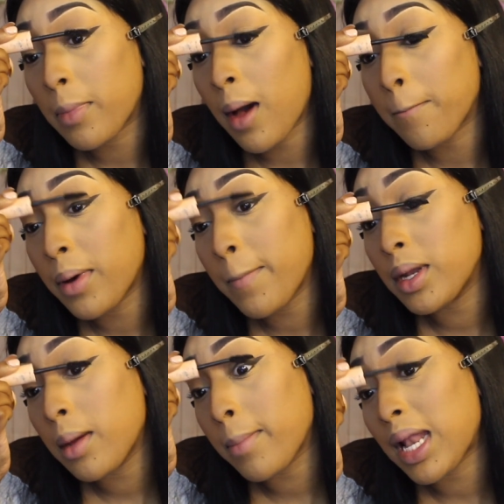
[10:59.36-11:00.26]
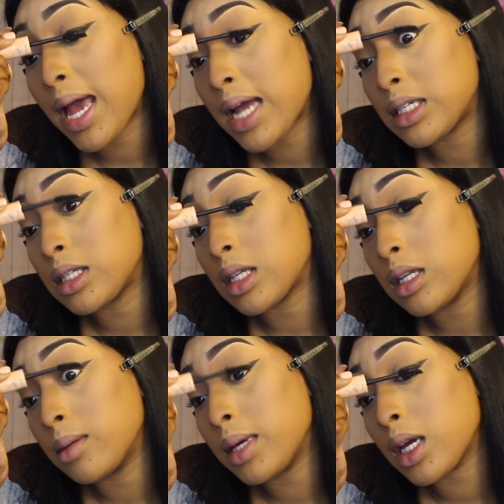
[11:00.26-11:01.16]
I'm pumping up my lashes a
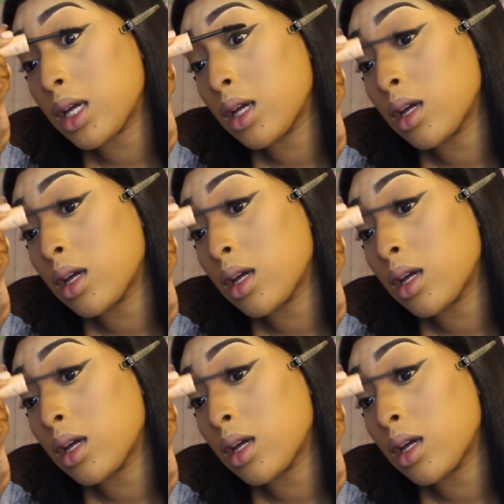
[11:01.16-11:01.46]
little bit.